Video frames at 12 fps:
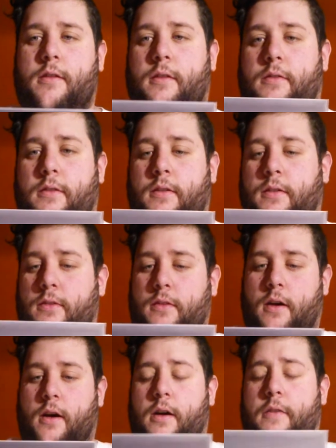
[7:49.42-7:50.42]
This is,
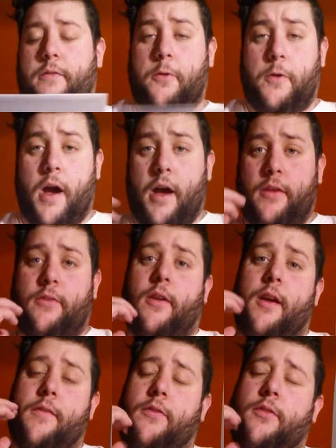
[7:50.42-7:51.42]
if you guys
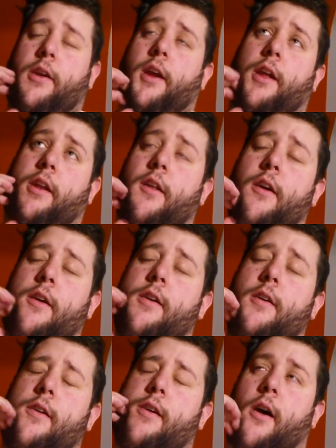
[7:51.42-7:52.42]
have seen
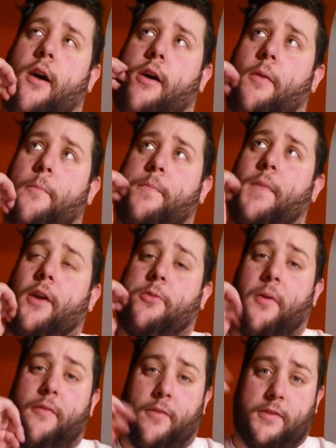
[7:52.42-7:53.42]

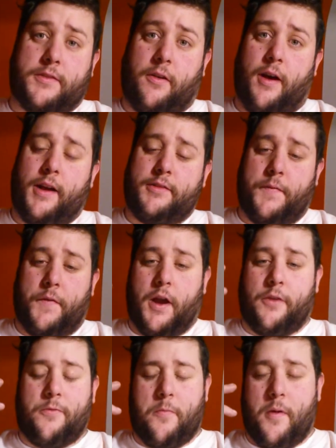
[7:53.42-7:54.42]
X-Men First Class, if you
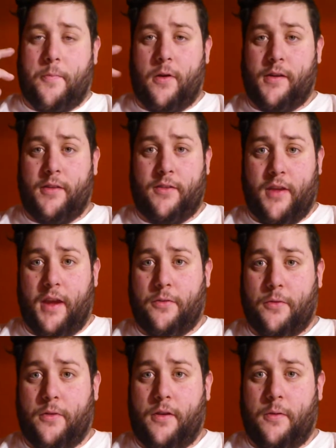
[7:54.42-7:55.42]
guys remember
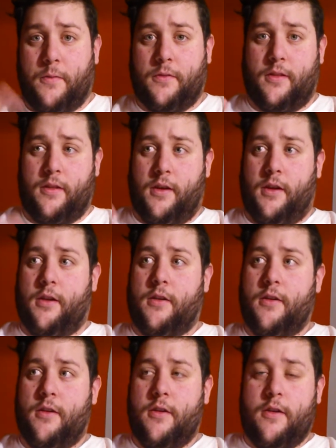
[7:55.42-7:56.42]
Azazel, he was the
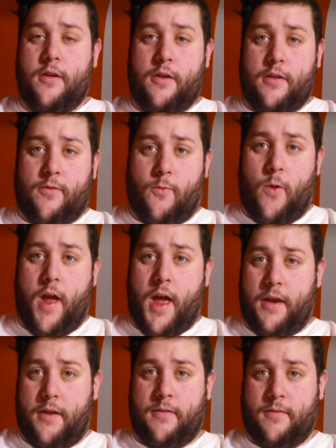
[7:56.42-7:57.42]

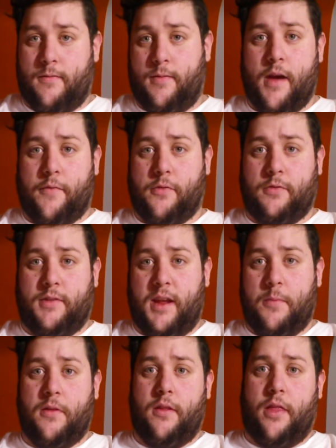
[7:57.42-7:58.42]
red devil
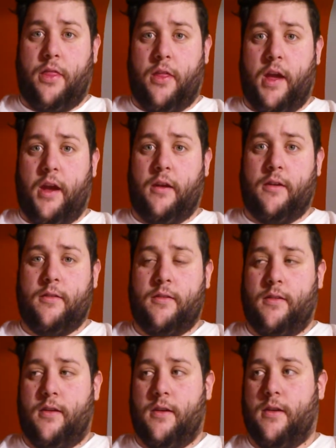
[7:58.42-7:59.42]
demon thing.
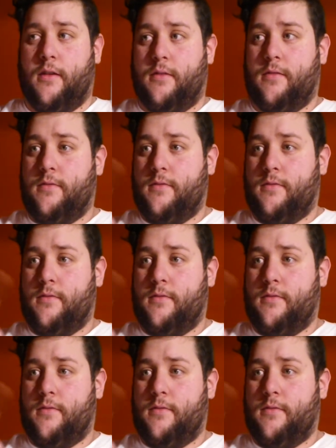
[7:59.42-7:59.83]
The,